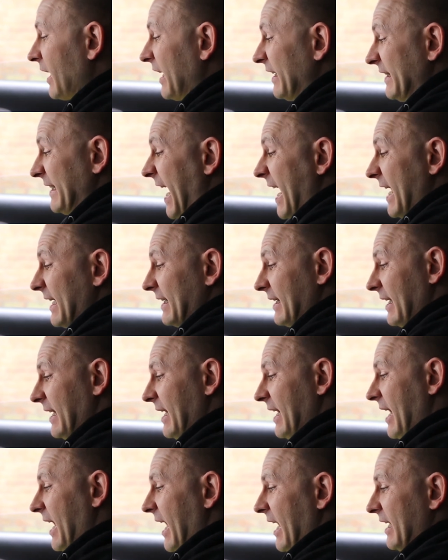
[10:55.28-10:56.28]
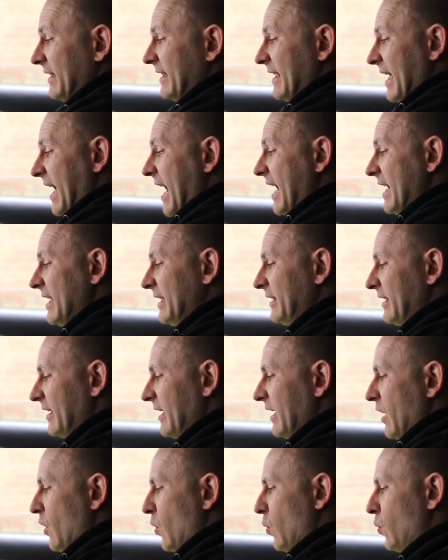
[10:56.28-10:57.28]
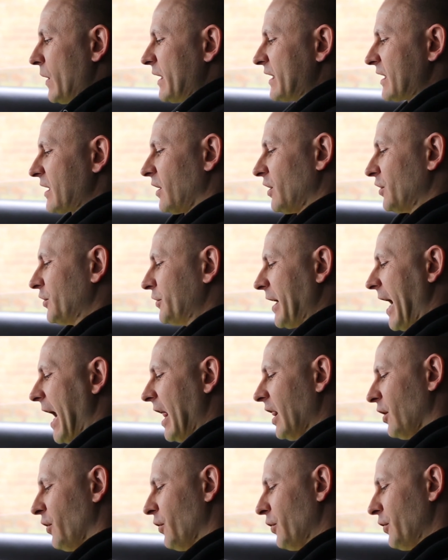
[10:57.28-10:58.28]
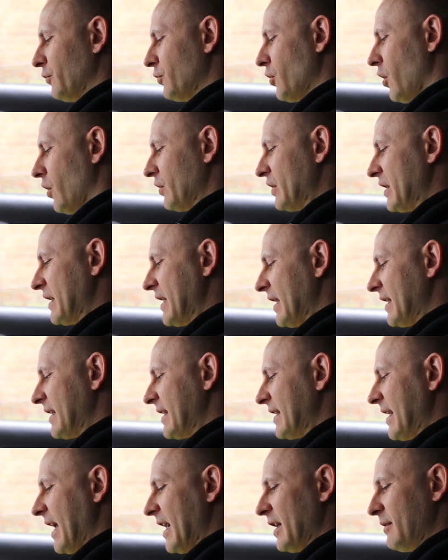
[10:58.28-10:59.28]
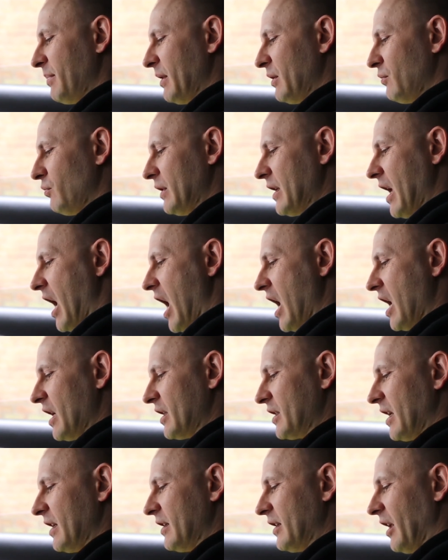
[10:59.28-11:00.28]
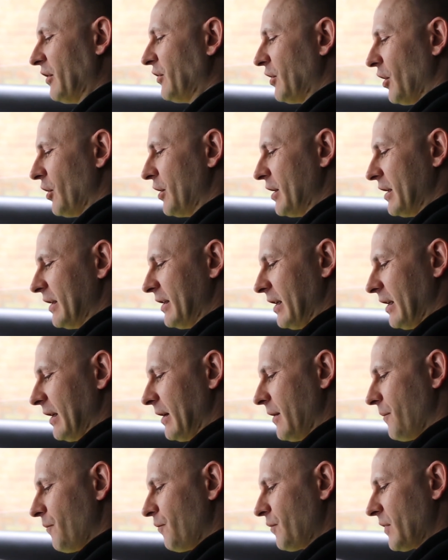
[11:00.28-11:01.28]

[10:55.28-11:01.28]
That and the 8 whiskled alloy rods that stand between us and eternity.